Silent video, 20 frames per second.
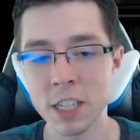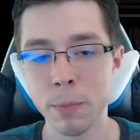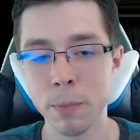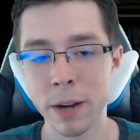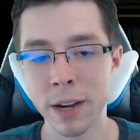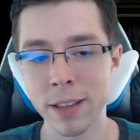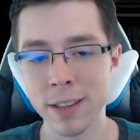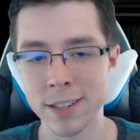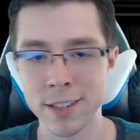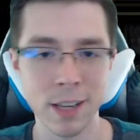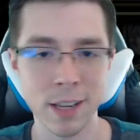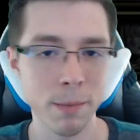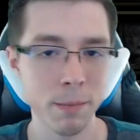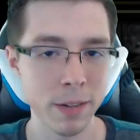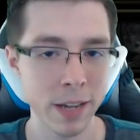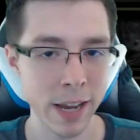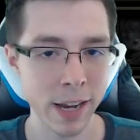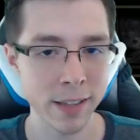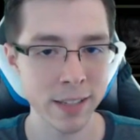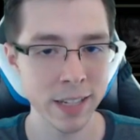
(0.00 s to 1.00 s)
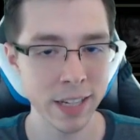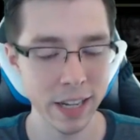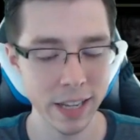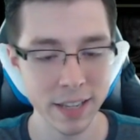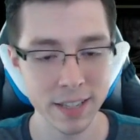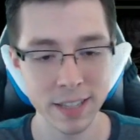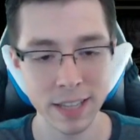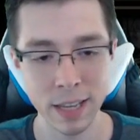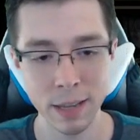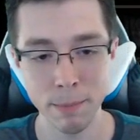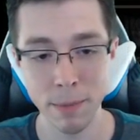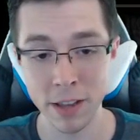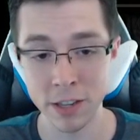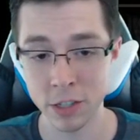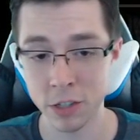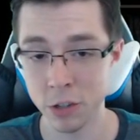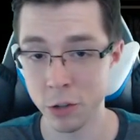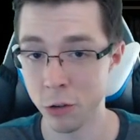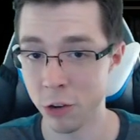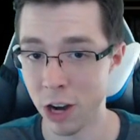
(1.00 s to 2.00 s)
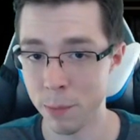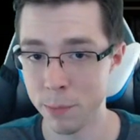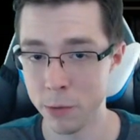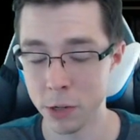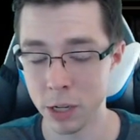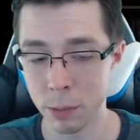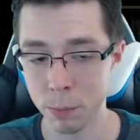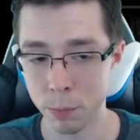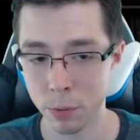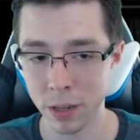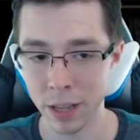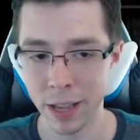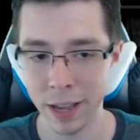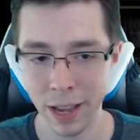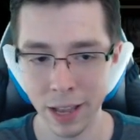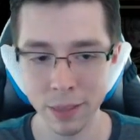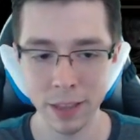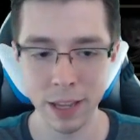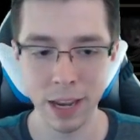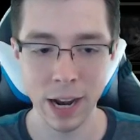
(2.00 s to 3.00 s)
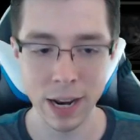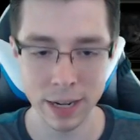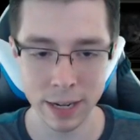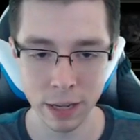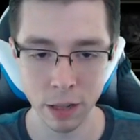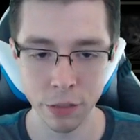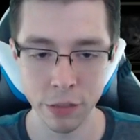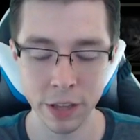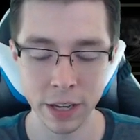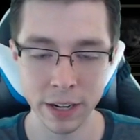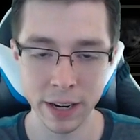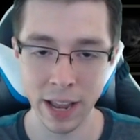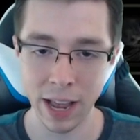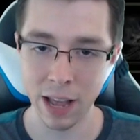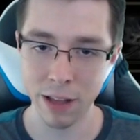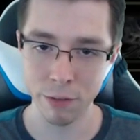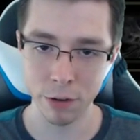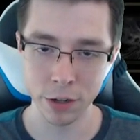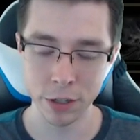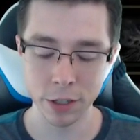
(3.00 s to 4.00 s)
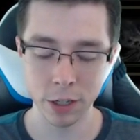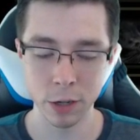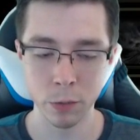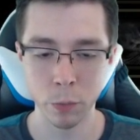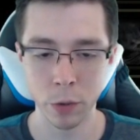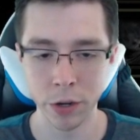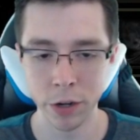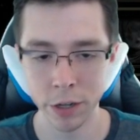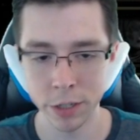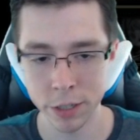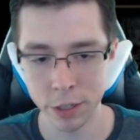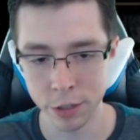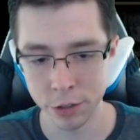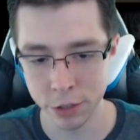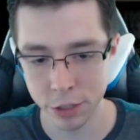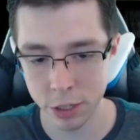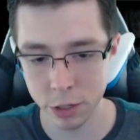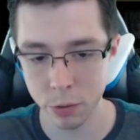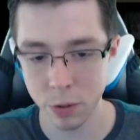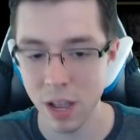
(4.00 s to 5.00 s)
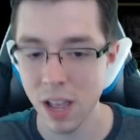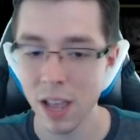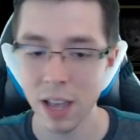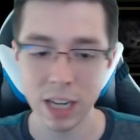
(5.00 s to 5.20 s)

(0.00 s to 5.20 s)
but in some decks it is the best 2-drop you can play and the ideal thing to have on turn 1 or turn 2.